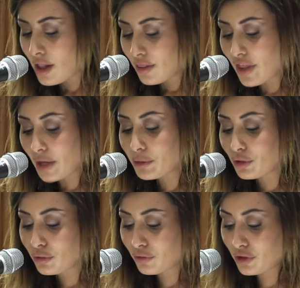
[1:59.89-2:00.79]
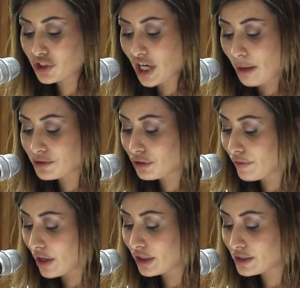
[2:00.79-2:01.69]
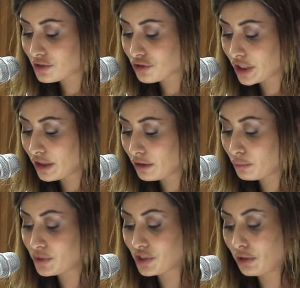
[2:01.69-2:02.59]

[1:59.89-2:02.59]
That beautiful chapter of our history was